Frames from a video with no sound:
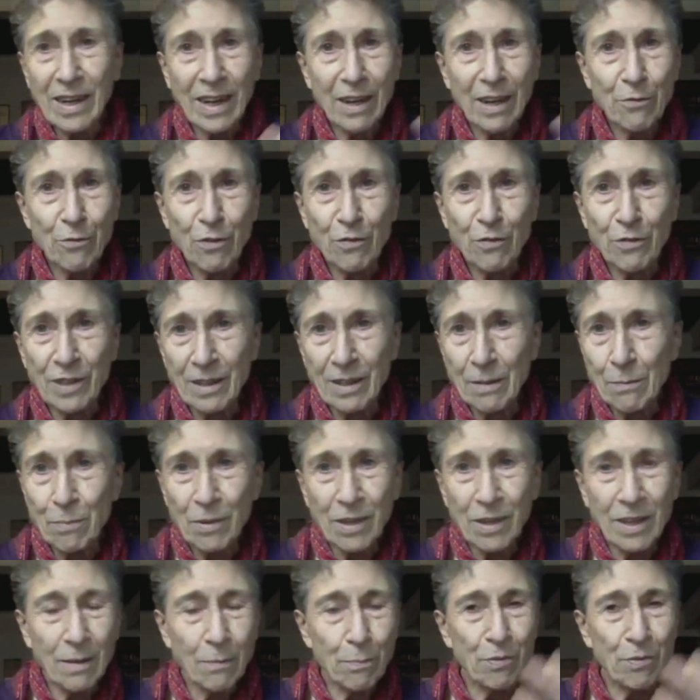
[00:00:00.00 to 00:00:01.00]
the life of other
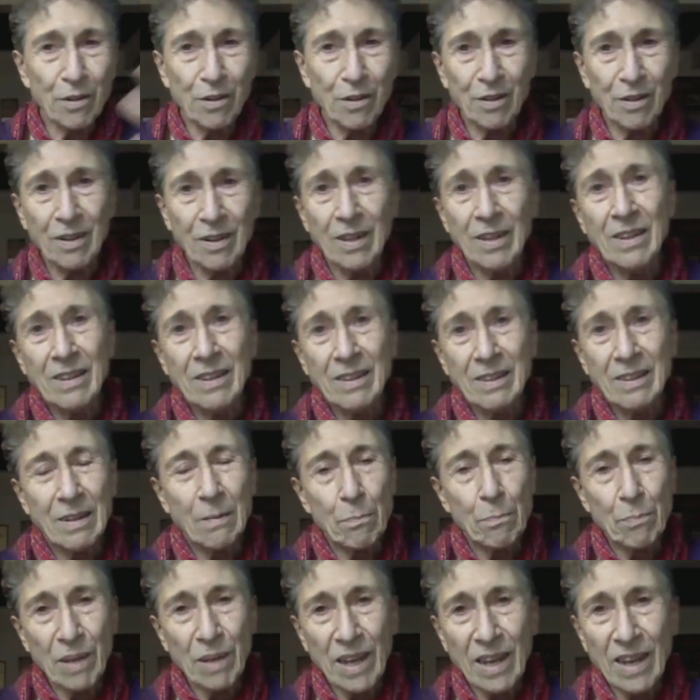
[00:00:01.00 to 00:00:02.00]
people
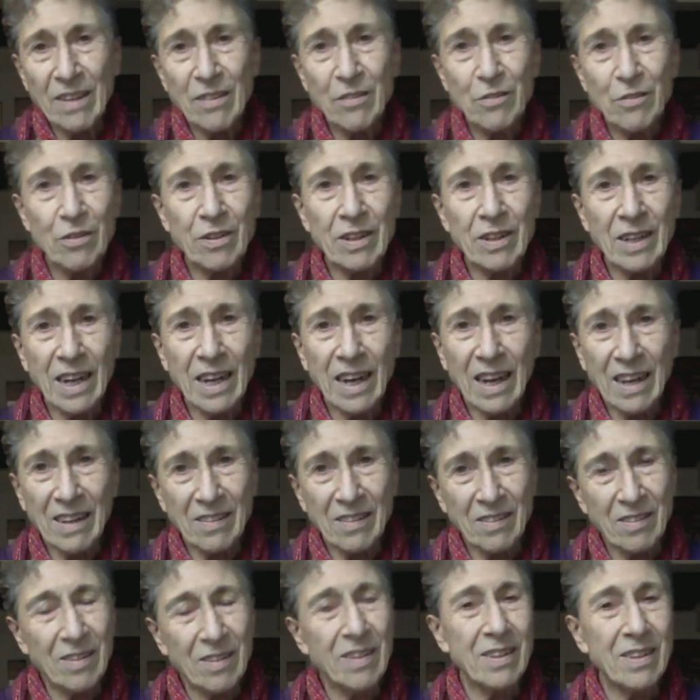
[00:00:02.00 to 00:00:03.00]
depends on
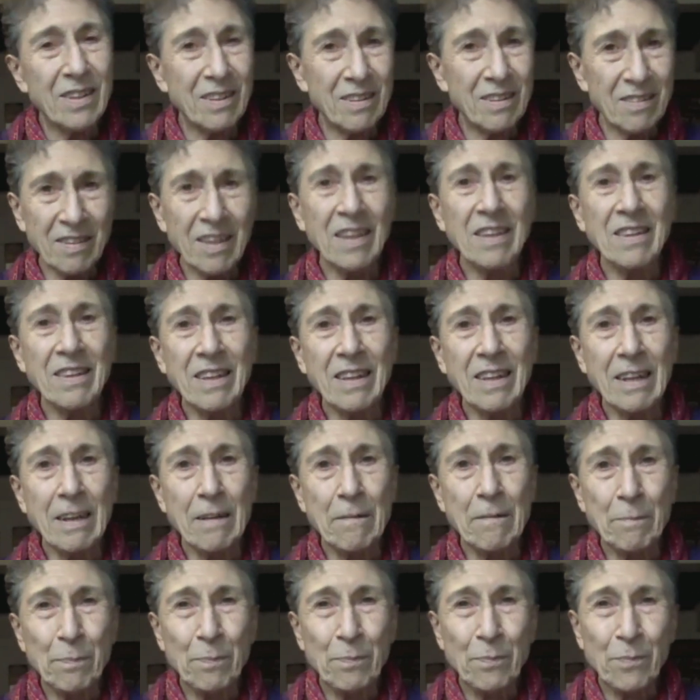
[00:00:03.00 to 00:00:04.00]
us,
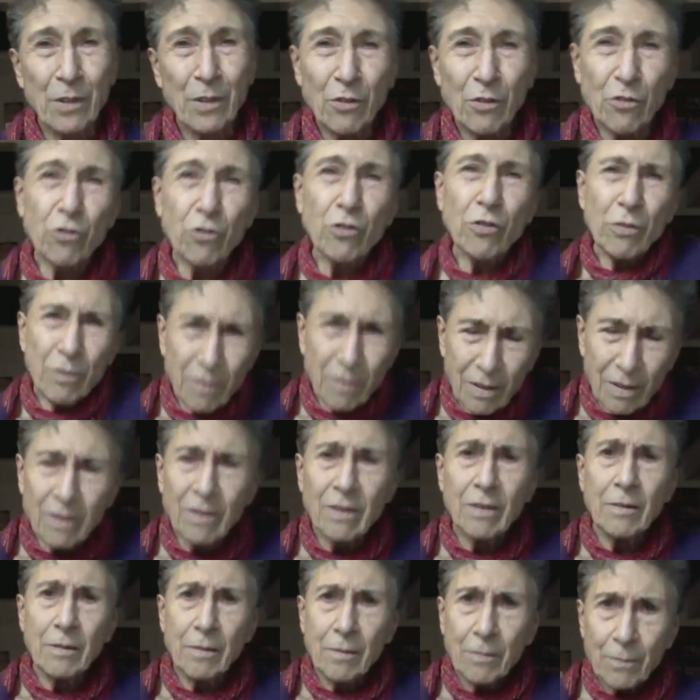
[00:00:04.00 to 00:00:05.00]
etc. So
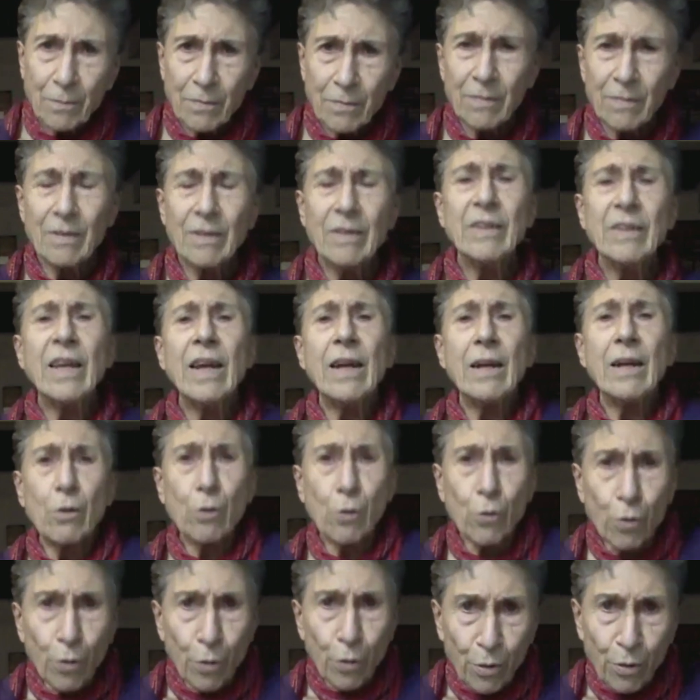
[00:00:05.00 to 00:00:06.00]

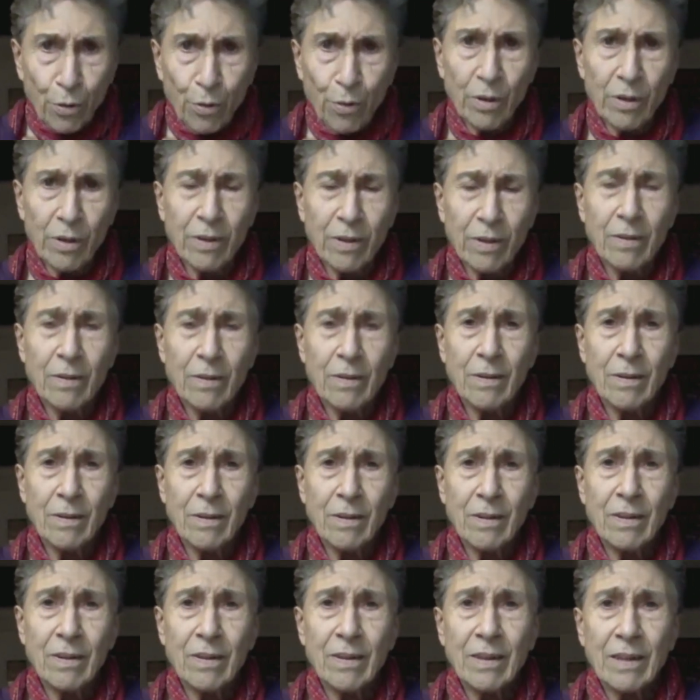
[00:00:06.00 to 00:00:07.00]
that call
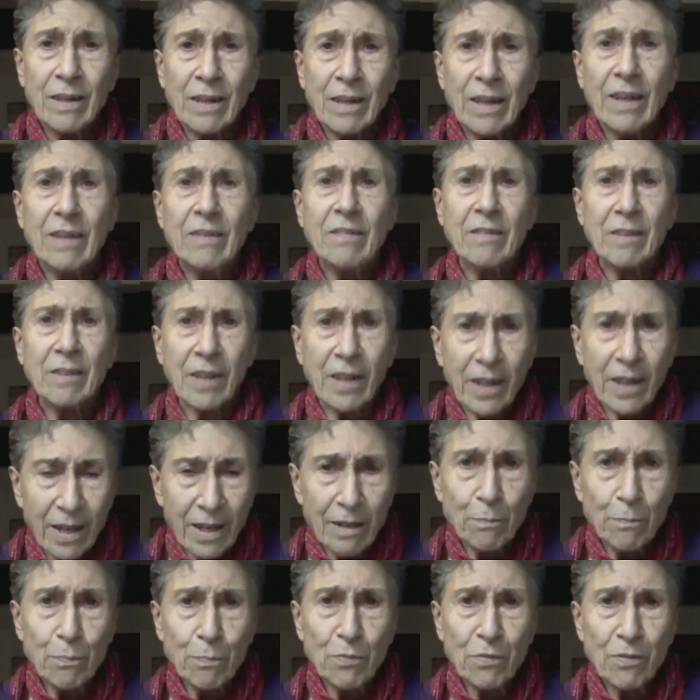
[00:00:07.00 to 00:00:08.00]
has
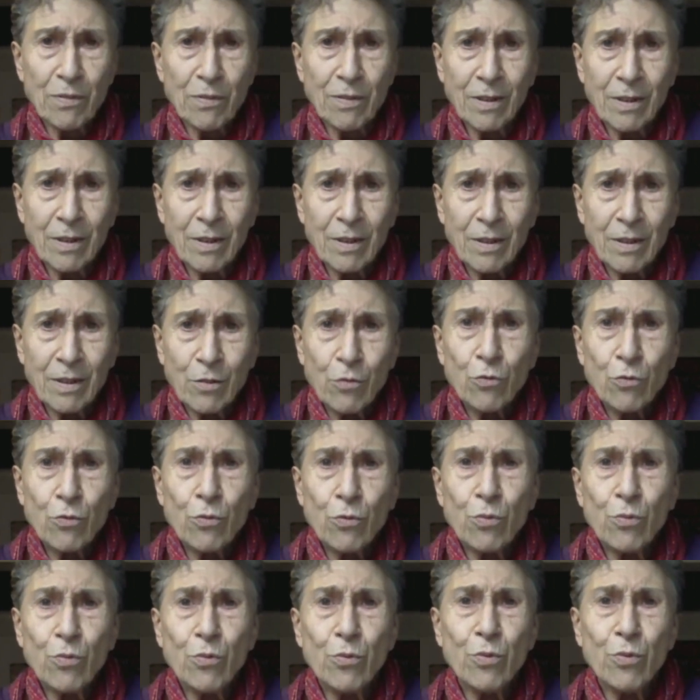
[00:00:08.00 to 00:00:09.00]
helped
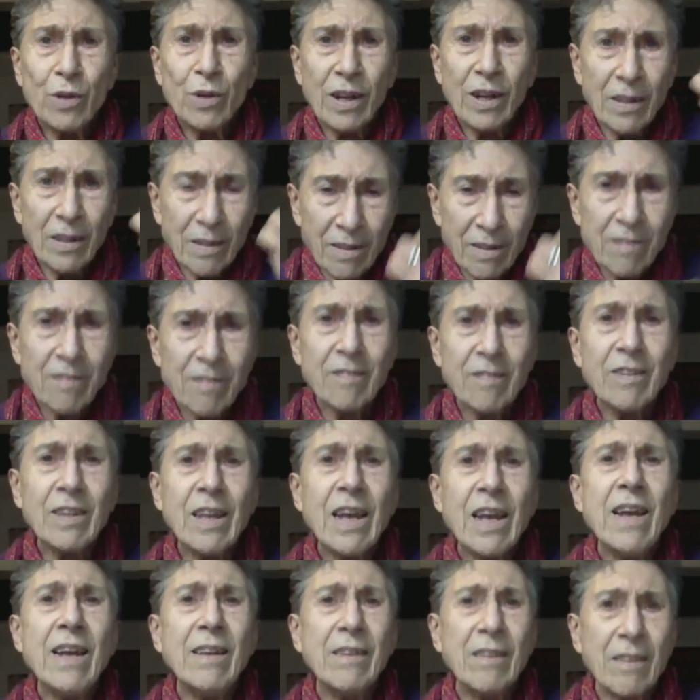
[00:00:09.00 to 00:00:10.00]
to
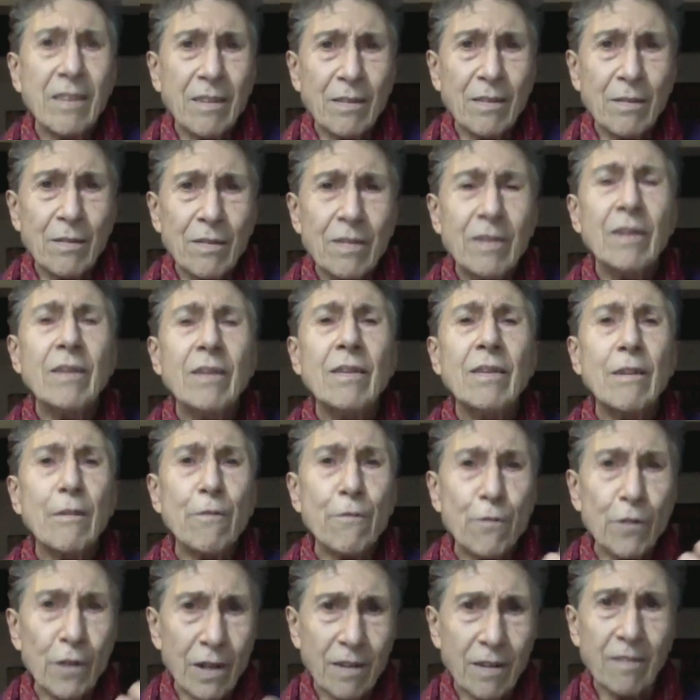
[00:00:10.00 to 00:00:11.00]
understand the
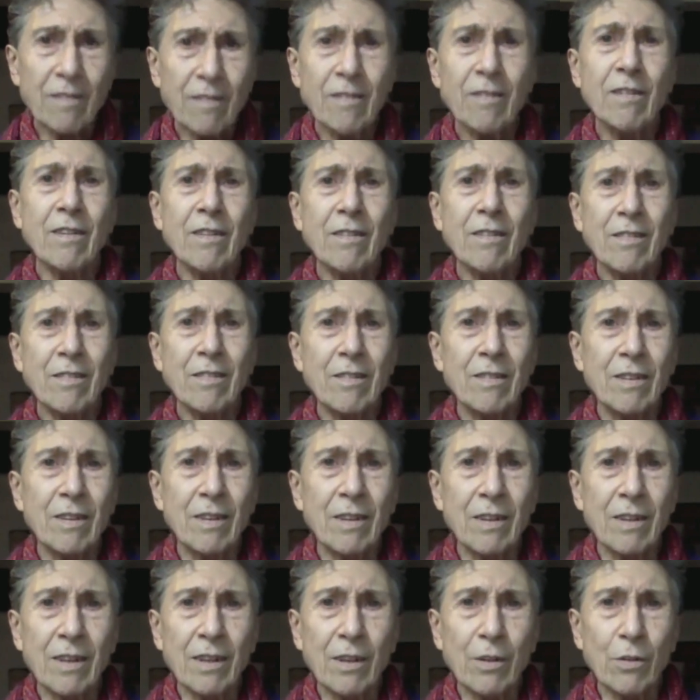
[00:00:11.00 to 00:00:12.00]
differences,
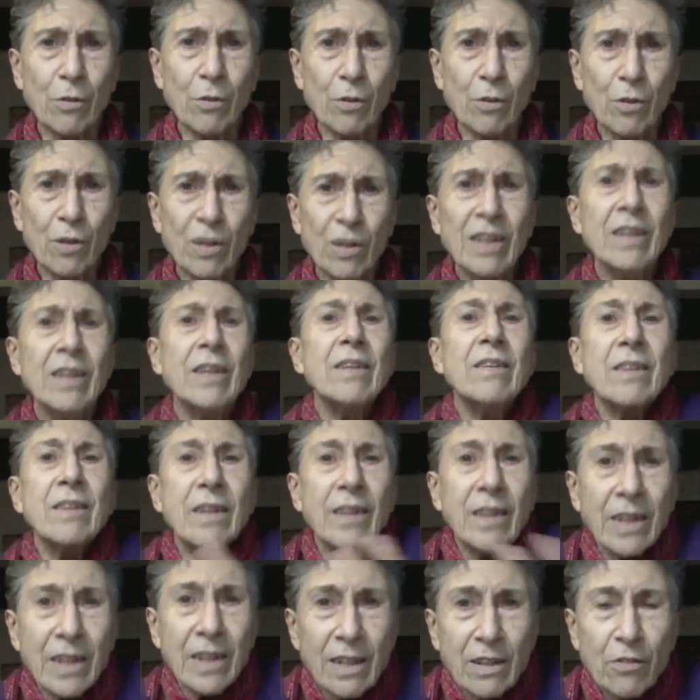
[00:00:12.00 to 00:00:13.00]
in the
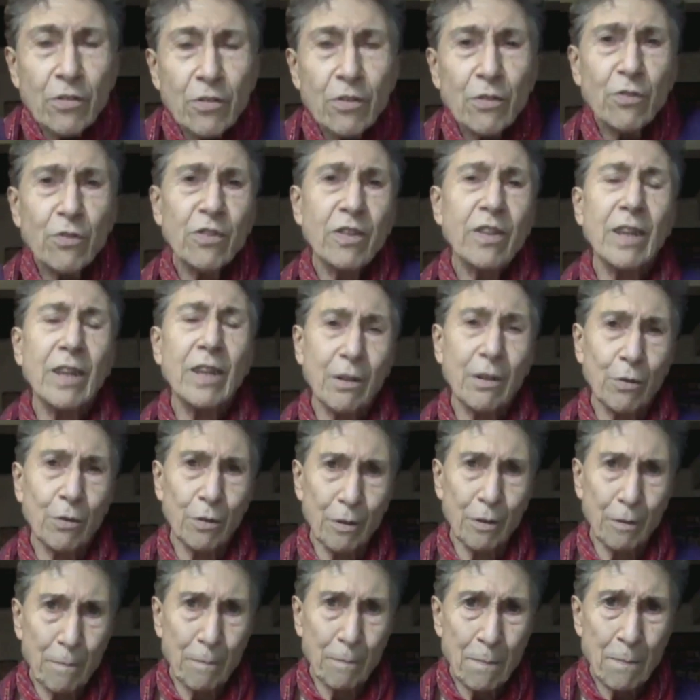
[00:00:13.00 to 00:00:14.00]
terrains of
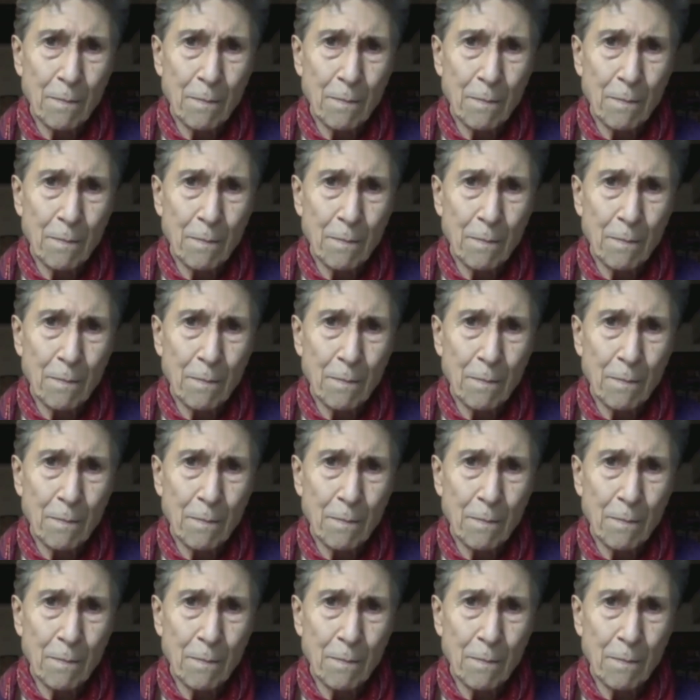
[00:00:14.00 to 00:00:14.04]
struggle.